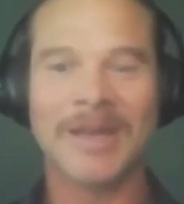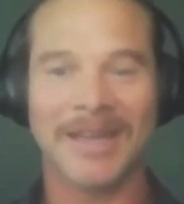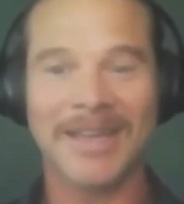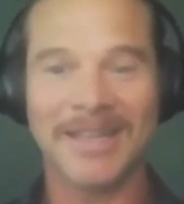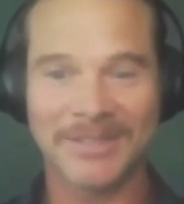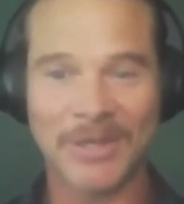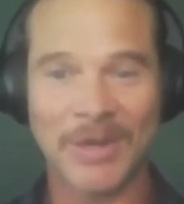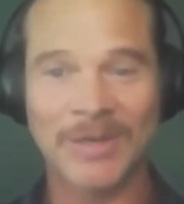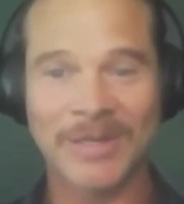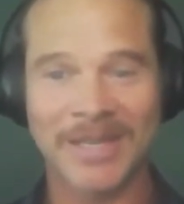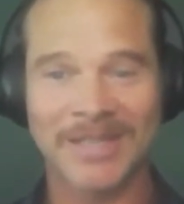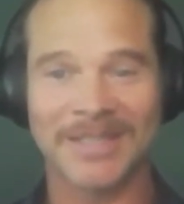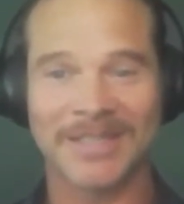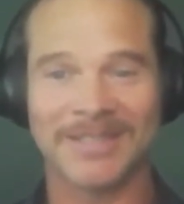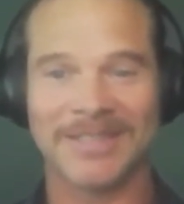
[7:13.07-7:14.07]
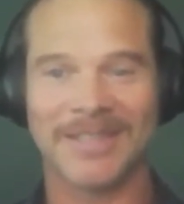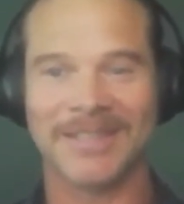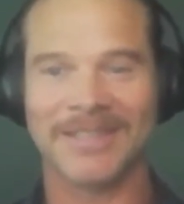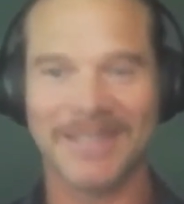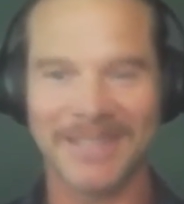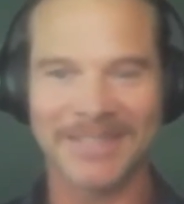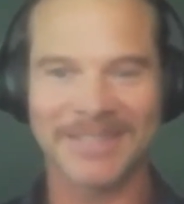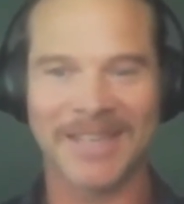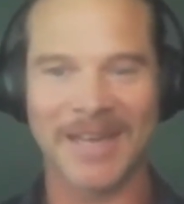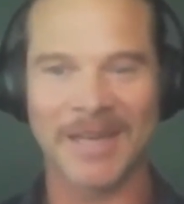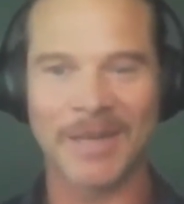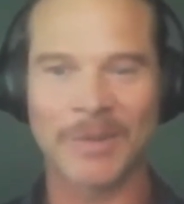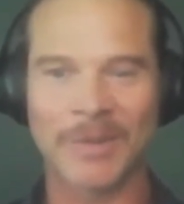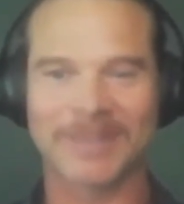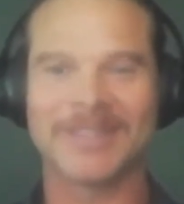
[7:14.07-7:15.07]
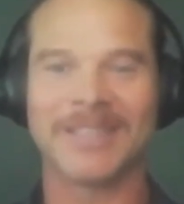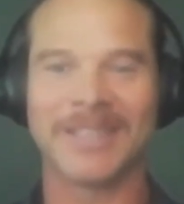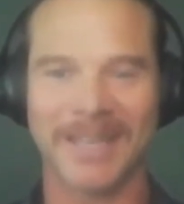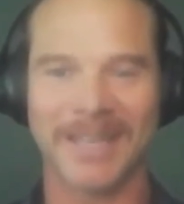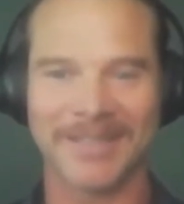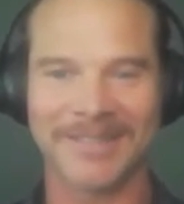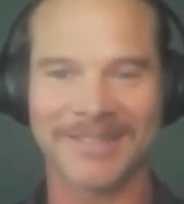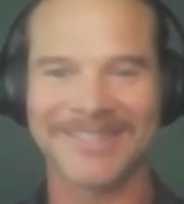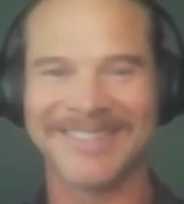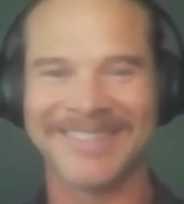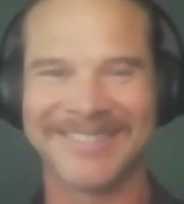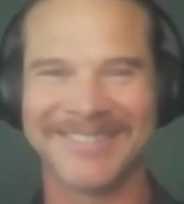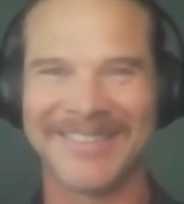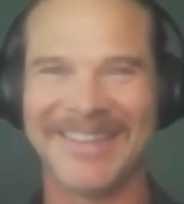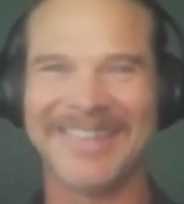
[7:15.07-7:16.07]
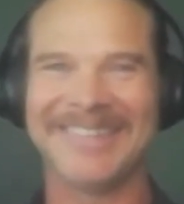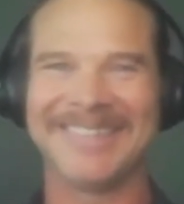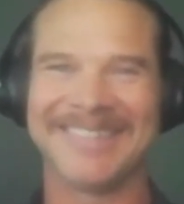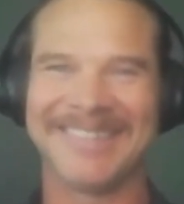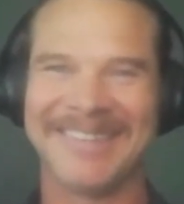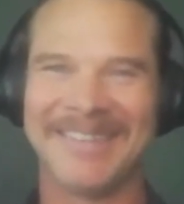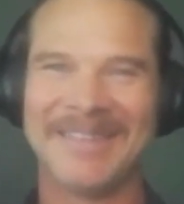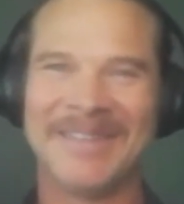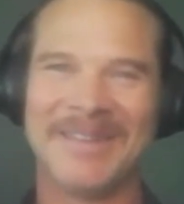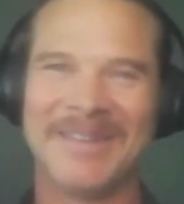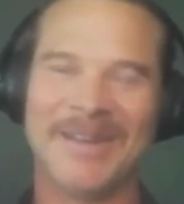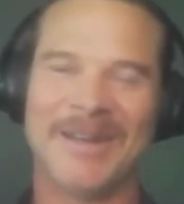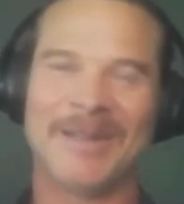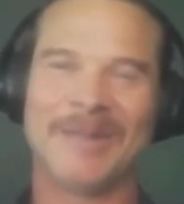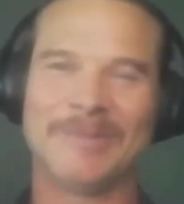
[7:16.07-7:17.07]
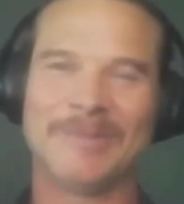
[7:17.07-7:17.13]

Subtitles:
it's all got to get done and it's got to work together, right? Um,